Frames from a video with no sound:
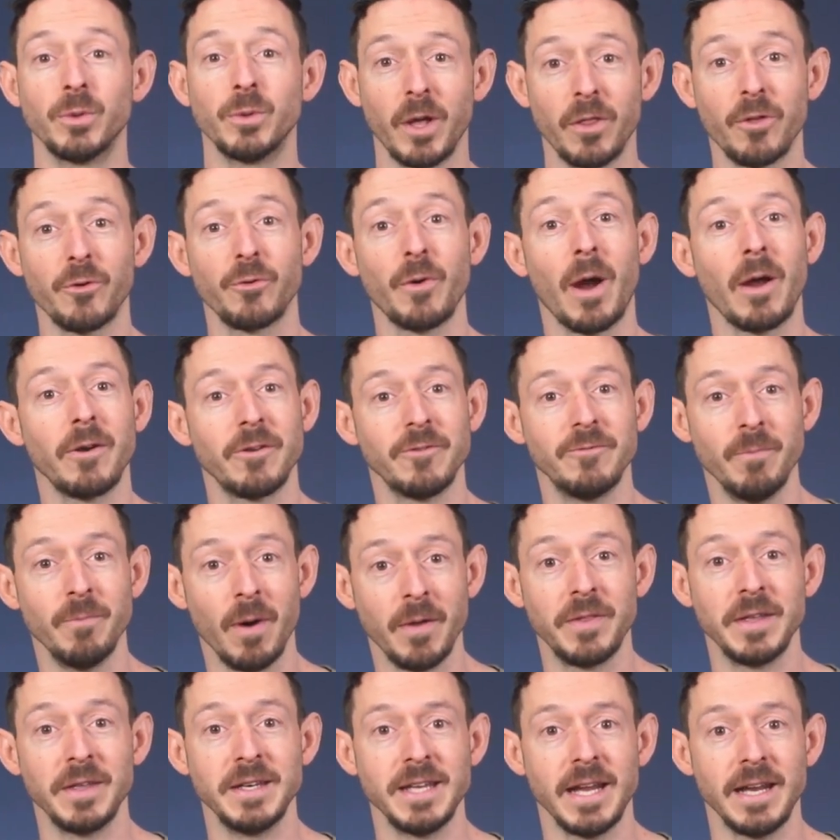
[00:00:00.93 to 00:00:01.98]
another round of
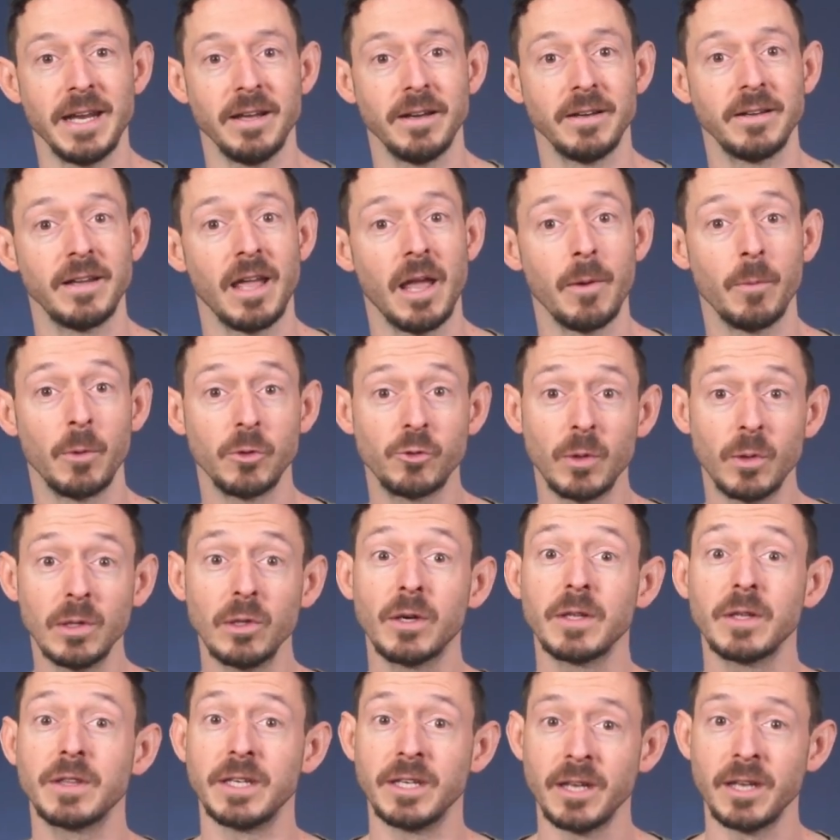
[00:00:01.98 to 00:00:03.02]
Month in Data, in which we
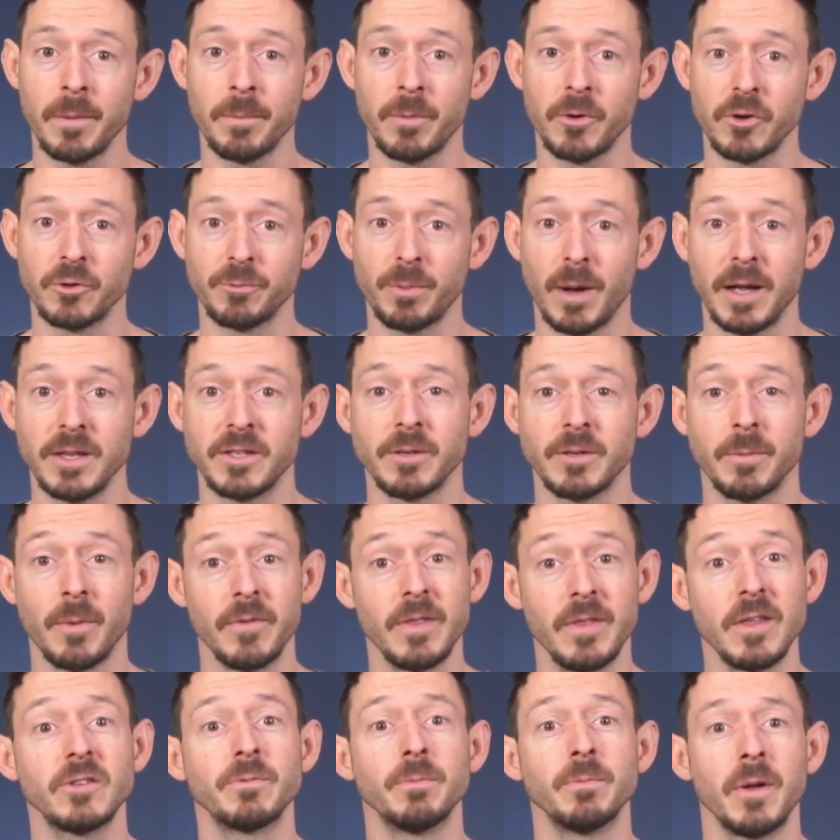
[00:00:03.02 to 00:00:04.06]
look at the numbers behind some of
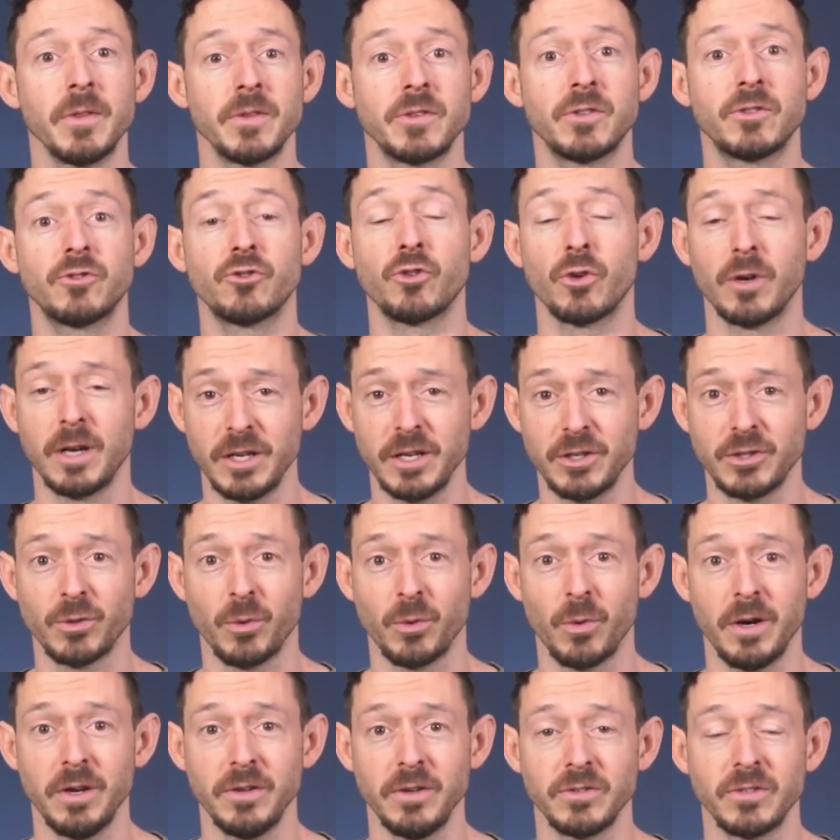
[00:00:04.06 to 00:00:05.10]
this month's trending
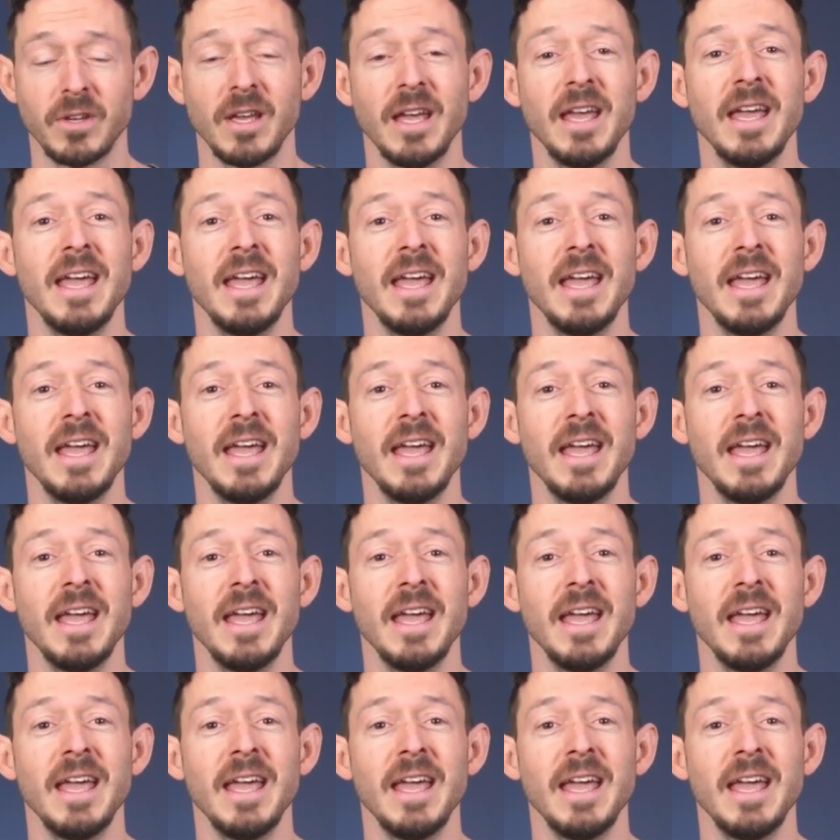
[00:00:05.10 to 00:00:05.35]
stories.